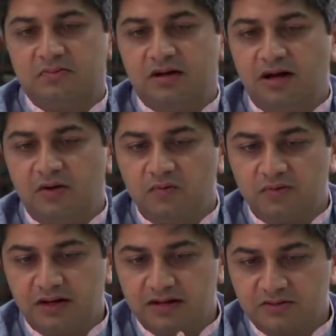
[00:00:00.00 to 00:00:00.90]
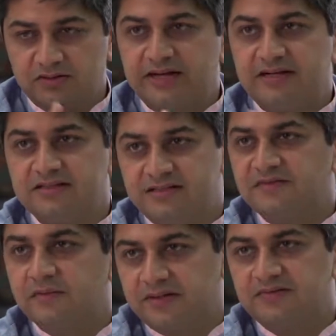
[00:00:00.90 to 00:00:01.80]
how our society is
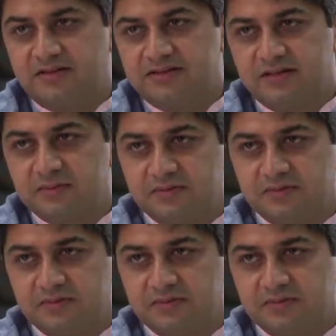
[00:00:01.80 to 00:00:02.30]
developing, for example.